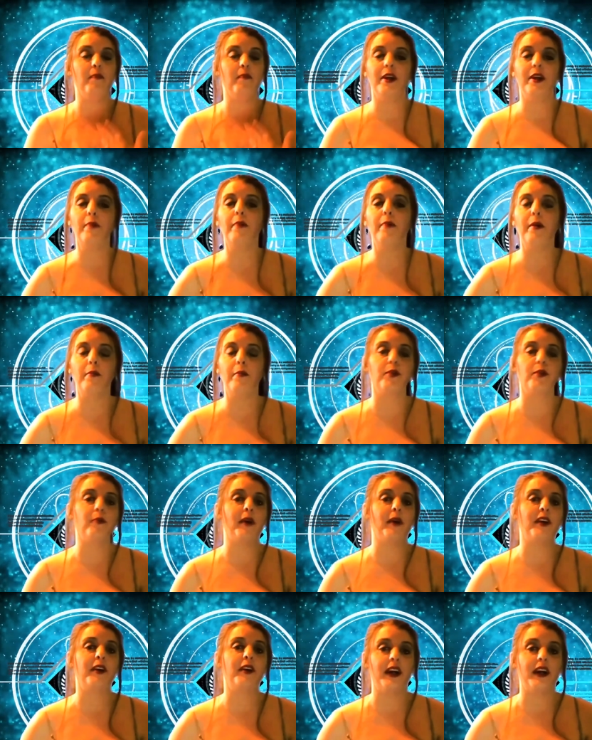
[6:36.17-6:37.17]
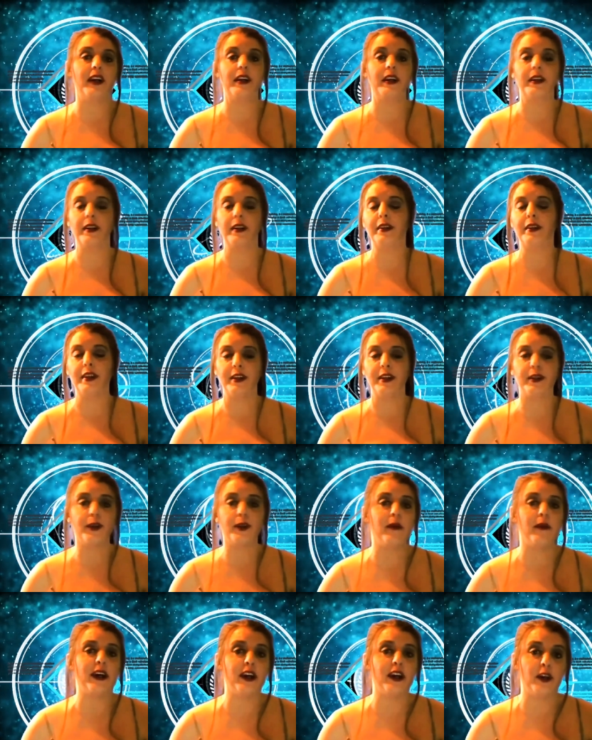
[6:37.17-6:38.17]
Many people speculated that this
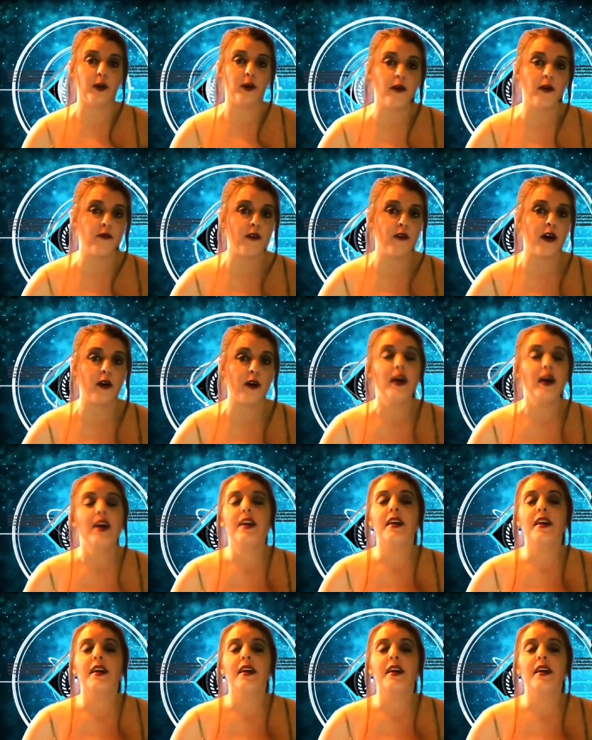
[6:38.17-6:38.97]
could be a UFO